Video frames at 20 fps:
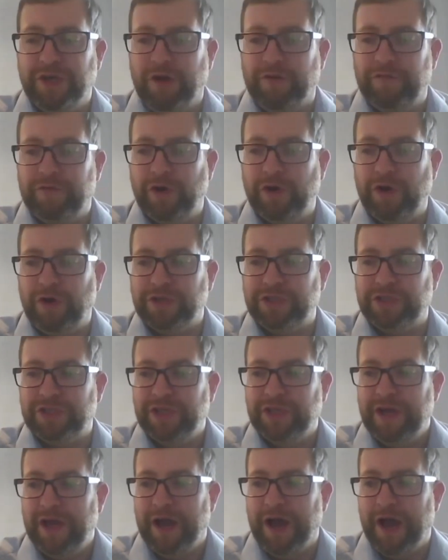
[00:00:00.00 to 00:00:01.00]
of course,
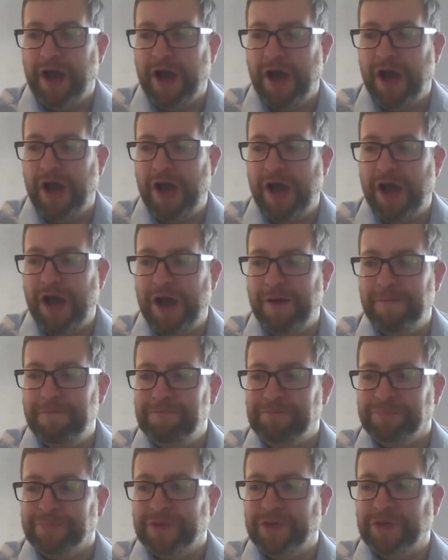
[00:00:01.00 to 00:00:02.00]

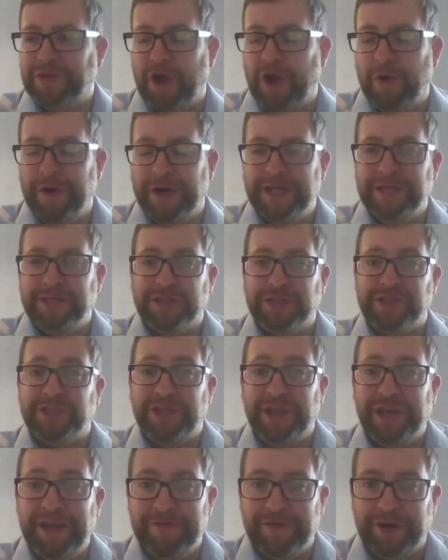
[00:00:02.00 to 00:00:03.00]
going into
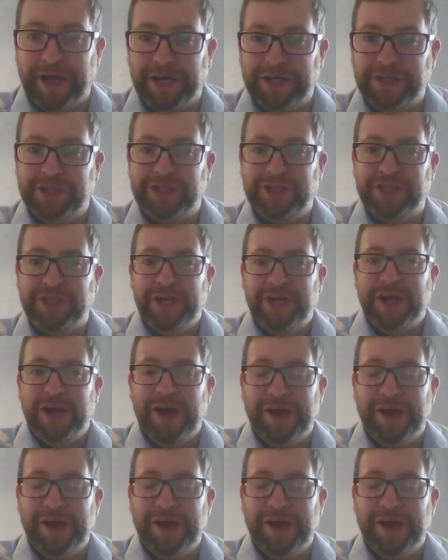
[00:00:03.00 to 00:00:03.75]
Stevenage,